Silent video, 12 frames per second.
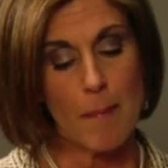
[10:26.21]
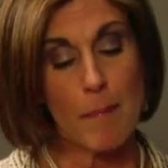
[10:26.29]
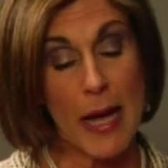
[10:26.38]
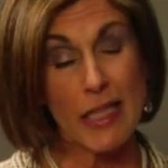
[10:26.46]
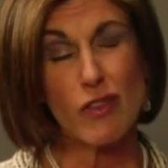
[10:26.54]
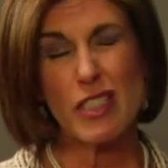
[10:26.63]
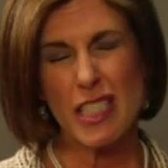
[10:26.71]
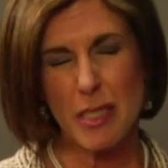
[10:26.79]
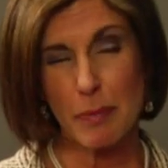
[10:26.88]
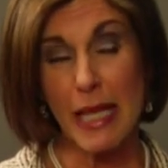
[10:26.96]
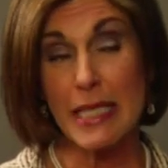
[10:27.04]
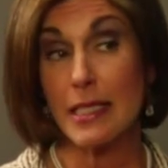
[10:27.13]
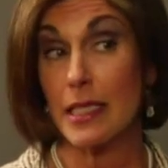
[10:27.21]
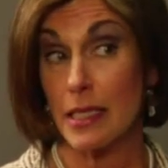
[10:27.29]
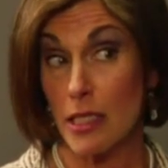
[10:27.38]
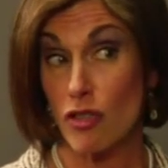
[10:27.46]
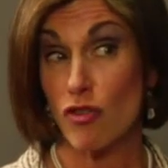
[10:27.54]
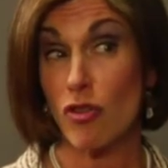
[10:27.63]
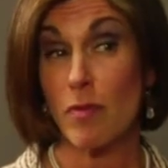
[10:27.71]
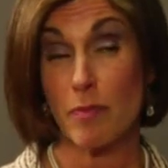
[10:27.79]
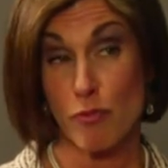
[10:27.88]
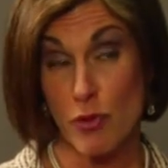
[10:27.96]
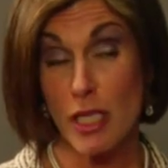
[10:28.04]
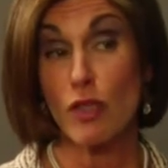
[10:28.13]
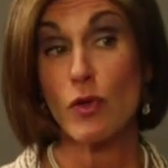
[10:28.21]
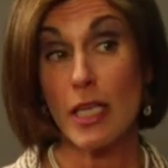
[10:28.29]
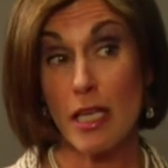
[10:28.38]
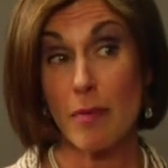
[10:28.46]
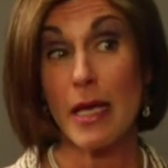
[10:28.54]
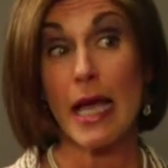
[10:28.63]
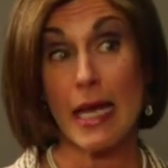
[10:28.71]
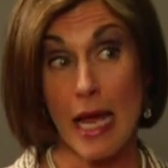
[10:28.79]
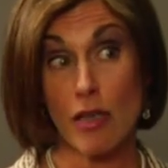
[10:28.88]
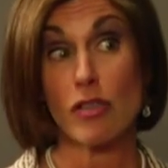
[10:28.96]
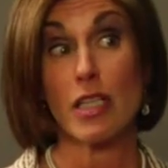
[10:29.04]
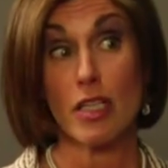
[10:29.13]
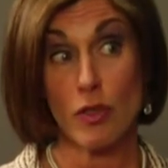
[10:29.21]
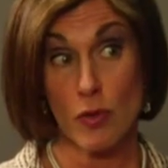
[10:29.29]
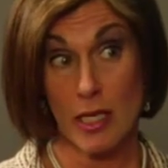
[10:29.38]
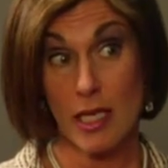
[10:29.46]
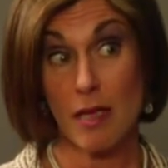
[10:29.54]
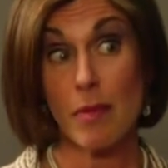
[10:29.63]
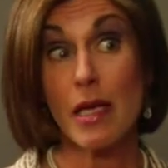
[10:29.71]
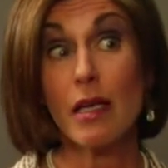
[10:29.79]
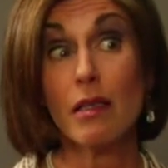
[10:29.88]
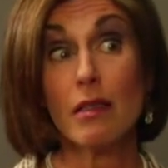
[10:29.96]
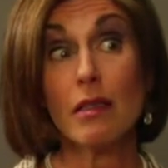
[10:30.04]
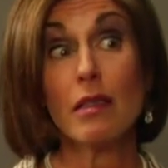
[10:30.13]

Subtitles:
myelodysplastic syndrome, of pre-leukemia, and actually leukemia